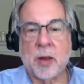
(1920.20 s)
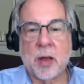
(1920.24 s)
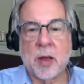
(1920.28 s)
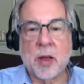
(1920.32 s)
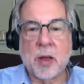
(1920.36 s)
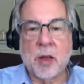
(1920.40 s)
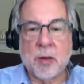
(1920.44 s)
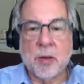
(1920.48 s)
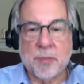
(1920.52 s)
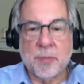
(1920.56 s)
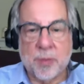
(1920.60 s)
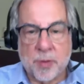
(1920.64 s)

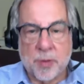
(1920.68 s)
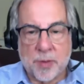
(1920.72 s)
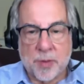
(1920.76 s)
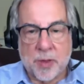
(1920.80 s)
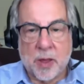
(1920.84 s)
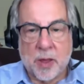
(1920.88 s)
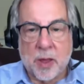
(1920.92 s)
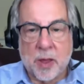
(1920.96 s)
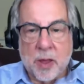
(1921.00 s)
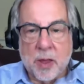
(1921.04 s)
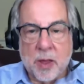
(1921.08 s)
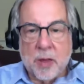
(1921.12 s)
for
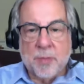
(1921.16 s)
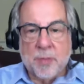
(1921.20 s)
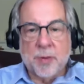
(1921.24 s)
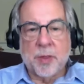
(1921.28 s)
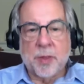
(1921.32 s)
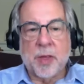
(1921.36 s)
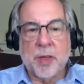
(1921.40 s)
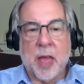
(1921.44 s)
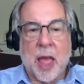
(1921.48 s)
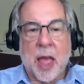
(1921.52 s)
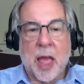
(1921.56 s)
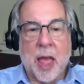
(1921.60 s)
the
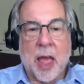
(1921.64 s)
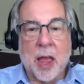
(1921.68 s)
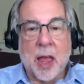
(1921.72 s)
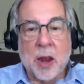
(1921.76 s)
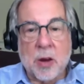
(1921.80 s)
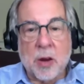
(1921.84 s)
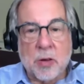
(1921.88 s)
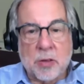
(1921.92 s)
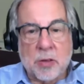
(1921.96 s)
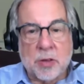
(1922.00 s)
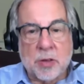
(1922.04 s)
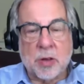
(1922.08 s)

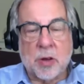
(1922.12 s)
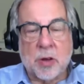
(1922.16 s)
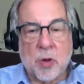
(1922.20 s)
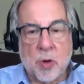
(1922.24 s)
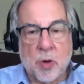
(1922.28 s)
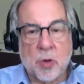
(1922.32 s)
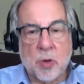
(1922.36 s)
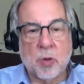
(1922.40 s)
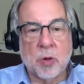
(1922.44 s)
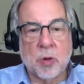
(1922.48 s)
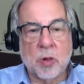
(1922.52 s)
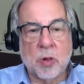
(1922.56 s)
anger to
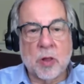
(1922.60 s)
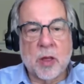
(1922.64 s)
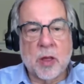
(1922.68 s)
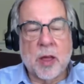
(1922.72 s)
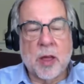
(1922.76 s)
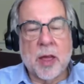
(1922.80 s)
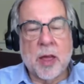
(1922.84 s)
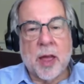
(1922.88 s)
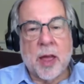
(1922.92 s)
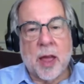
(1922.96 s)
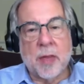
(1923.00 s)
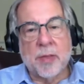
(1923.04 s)
cool,
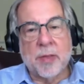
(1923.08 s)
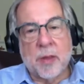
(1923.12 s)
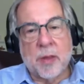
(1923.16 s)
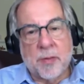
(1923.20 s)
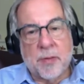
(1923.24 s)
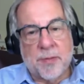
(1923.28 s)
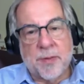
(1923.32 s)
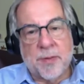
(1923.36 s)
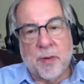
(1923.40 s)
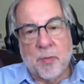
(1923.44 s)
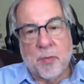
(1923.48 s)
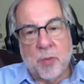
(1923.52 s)
and then
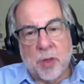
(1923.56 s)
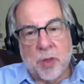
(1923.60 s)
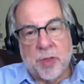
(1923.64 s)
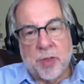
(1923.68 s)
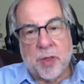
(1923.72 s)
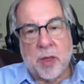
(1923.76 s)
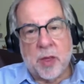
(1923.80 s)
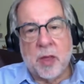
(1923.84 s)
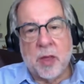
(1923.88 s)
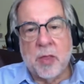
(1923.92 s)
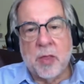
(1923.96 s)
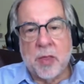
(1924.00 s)
from
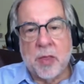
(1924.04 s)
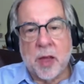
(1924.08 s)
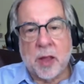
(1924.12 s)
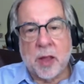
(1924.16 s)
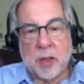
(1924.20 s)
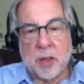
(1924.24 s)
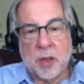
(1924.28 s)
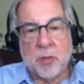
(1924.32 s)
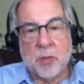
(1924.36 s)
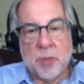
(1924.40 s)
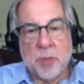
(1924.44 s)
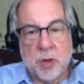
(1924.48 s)
within that
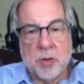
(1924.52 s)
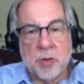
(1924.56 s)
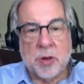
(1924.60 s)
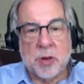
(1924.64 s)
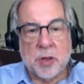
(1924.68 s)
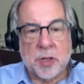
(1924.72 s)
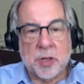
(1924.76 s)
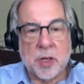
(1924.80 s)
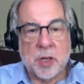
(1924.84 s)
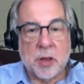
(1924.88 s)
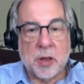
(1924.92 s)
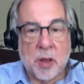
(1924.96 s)

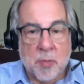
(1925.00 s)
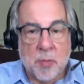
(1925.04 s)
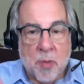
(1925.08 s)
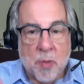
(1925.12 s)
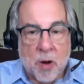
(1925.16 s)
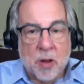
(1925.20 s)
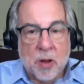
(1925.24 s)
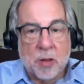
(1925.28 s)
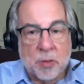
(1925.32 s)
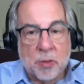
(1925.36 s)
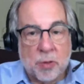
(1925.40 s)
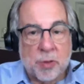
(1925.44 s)
community, again,
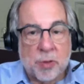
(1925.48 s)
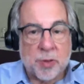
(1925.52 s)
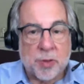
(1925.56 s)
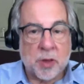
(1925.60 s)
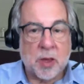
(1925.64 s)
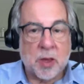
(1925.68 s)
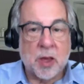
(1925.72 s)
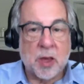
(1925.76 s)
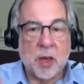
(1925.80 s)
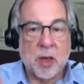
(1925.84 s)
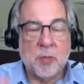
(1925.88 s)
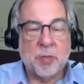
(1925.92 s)
Martin Luther
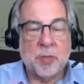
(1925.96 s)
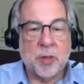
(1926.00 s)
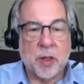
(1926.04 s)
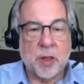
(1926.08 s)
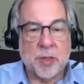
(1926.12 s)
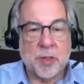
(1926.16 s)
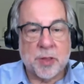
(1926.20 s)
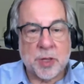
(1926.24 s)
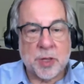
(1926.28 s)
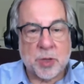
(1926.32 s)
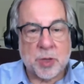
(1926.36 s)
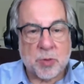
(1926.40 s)
King played
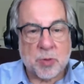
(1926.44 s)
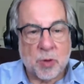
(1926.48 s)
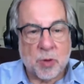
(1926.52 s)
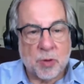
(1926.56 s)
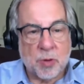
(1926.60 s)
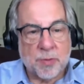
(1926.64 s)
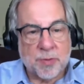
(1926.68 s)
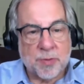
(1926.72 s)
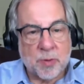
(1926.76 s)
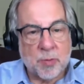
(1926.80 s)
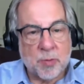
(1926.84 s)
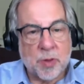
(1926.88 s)
this role.
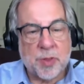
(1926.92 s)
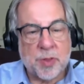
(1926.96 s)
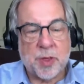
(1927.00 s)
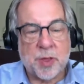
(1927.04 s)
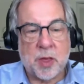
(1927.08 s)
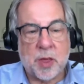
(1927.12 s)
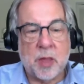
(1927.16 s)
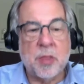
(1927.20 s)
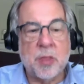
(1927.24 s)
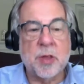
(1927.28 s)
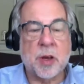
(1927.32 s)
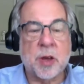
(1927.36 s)
From
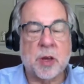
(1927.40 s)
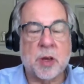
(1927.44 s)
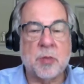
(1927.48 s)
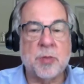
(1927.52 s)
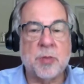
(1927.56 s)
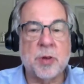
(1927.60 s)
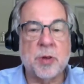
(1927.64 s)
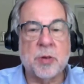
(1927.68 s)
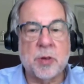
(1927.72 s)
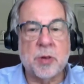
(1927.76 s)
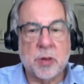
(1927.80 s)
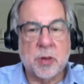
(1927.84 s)
within the
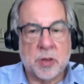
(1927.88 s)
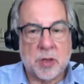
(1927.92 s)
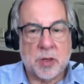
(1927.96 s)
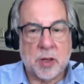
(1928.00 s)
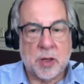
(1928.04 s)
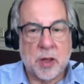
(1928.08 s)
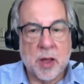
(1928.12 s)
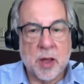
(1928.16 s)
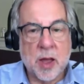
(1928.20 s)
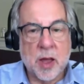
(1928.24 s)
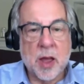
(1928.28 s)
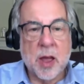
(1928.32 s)
community
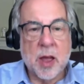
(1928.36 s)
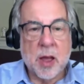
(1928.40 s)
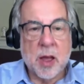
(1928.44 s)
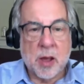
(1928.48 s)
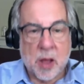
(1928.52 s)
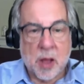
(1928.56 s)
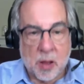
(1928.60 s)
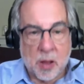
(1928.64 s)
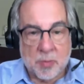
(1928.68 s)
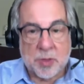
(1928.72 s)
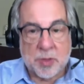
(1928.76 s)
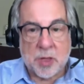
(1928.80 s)

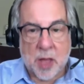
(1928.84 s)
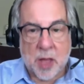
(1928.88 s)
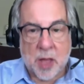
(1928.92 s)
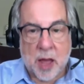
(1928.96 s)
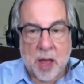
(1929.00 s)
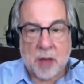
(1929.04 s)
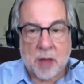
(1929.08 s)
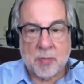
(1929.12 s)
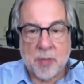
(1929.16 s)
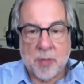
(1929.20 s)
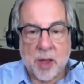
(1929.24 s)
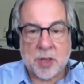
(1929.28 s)
comes that
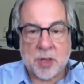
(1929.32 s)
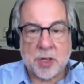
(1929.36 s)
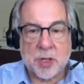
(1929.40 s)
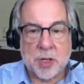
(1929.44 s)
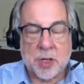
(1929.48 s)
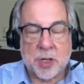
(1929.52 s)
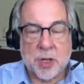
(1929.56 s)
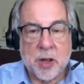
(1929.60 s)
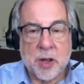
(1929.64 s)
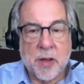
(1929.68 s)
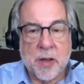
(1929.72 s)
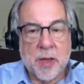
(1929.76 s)

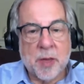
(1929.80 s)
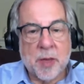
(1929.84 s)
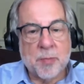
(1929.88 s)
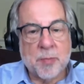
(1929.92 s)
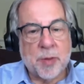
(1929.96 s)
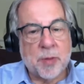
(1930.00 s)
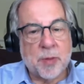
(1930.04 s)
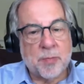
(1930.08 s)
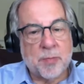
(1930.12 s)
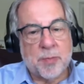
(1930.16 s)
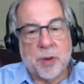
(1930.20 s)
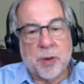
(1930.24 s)
message.
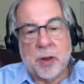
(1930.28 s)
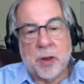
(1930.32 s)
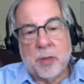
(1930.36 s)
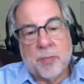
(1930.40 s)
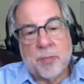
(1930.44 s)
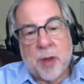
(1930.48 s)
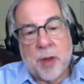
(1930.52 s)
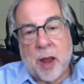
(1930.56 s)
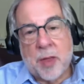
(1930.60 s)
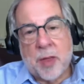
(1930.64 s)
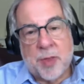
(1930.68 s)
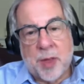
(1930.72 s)
But
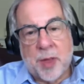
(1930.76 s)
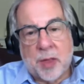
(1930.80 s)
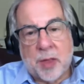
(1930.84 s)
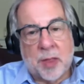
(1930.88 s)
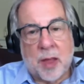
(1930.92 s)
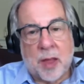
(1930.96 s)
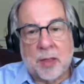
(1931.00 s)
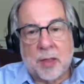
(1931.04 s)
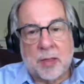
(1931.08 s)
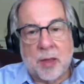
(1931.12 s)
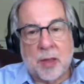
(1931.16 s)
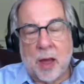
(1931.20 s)
I think
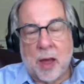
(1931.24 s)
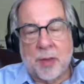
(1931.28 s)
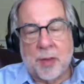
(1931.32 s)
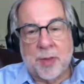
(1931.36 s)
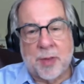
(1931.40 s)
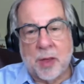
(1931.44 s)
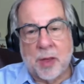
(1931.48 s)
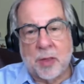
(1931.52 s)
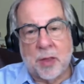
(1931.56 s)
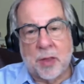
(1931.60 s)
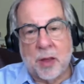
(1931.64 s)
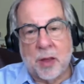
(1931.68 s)

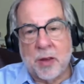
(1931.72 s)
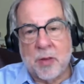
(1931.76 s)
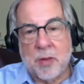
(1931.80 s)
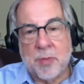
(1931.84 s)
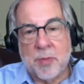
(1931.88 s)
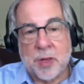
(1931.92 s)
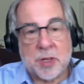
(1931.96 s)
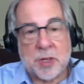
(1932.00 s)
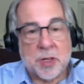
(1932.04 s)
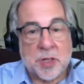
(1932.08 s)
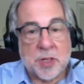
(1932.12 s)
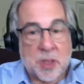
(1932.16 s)
that you're
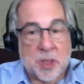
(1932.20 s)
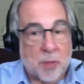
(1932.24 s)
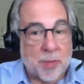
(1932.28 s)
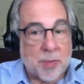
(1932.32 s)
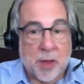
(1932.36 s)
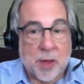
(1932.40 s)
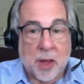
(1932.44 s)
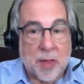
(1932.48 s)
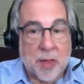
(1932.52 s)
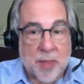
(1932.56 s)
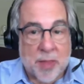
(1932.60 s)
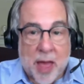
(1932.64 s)
missing something
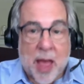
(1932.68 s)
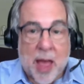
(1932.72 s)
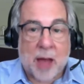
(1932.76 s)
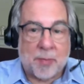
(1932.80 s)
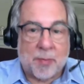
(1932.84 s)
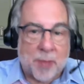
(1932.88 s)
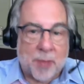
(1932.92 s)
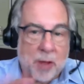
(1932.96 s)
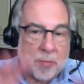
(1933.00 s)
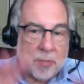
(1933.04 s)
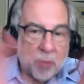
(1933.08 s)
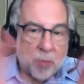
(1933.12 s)
in that.
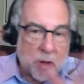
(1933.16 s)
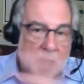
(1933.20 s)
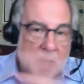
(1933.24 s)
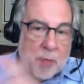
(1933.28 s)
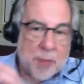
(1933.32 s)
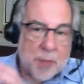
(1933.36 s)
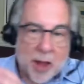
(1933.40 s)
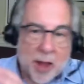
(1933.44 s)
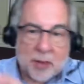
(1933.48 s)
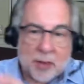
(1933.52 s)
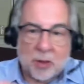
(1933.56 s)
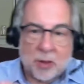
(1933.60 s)
We'll get
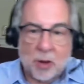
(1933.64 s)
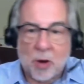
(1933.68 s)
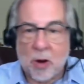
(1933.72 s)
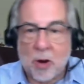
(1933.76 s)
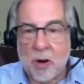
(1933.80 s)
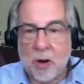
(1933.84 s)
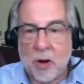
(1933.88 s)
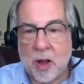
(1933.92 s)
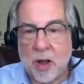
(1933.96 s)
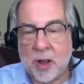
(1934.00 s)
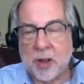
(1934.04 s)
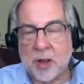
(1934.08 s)
back to
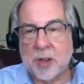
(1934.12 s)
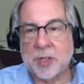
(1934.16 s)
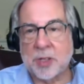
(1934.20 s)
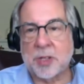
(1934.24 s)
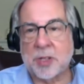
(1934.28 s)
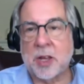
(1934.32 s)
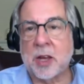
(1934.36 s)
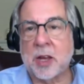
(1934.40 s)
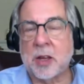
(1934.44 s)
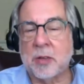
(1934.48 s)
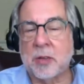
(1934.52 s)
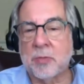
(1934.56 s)
korach in a
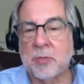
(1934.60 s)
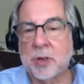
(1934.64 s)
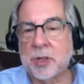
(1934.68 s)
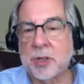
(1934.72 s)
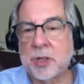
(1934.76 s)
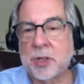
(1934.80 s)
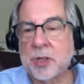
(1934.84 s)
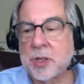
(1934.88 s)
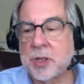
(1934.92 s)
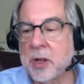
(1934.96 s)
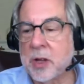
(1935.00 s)
second, which is